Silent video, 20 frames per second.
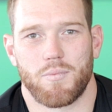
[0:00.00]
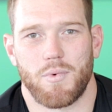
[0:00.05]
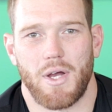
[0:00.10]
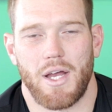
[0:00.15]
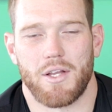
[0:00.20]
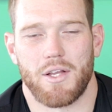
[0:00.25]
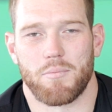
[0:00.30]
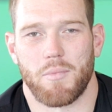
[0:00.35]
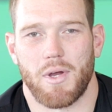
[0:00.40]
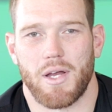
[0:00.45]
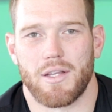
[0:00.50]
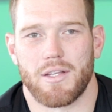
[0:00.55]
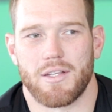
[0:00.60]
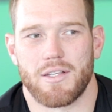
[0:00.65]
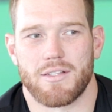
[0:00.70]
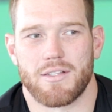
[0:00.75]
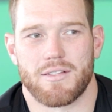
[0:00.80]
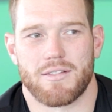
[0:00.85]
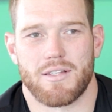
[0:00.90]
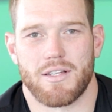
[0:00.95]
8-man
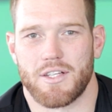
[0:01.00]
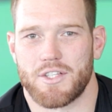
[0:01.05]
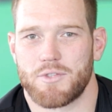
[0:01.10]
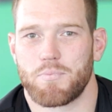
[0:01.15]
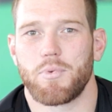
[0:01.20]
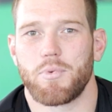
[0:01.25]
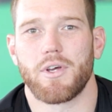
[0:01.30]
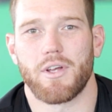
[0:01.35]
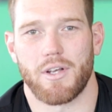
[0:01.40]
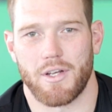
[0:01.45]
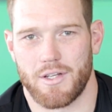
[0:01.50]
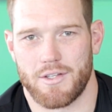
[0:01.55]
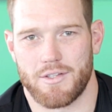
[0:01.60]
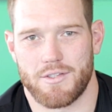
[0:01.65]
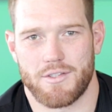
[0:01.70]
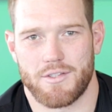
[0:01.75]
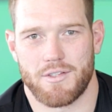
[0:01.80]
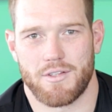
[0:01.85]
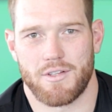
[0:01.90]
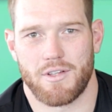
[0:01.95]
is the
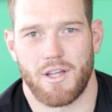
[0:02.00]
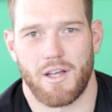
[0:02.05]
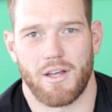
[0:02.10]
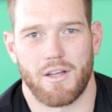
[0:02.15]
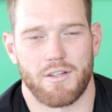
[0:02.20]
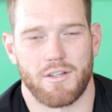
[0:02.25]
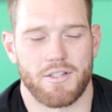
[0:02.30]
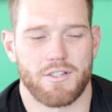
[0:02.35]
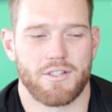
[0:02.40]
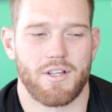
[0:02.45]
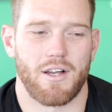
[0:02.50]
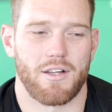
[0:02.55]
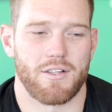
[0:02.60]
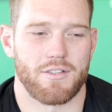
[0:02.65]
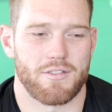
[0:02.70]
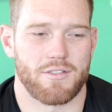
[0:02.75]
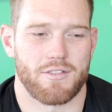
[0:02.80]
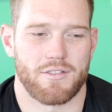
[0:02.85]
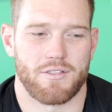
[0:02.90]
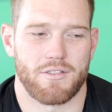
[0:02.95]
experience. Like, these
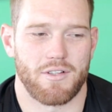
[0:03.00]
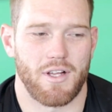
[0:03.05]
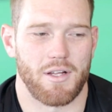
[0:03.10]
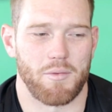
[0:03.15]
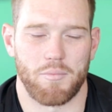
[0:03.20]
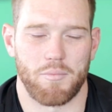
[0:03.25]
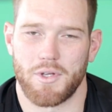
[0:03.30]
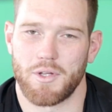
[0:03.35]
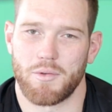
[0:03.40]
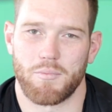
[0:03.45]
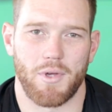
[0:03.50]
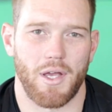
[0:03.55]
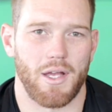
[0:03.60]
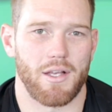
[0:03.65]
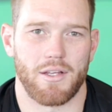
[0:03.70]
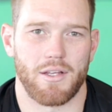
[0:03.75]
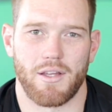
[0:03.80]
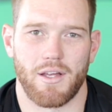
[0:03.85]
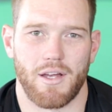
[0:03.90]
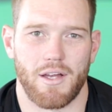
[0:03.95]
guys can beat me
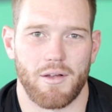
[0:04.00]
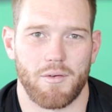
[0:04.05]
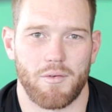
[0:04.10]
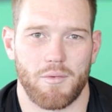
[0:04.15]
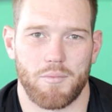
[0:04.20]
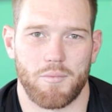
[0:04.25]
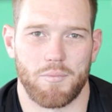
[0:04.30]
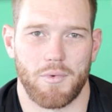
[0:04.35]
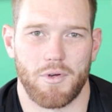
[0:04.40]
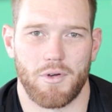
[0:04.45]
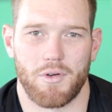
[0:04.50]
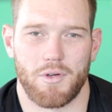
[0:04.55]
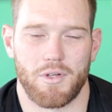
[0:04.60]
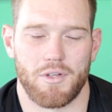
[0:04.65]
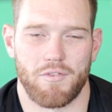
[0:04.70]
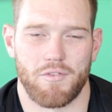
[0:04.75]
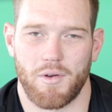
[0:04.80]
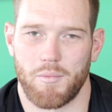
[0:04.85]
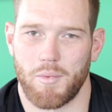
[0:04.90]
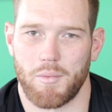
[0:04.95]
any day
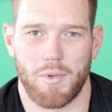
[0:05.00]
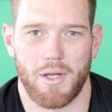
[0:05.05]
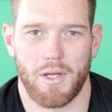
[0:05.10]
if I'm a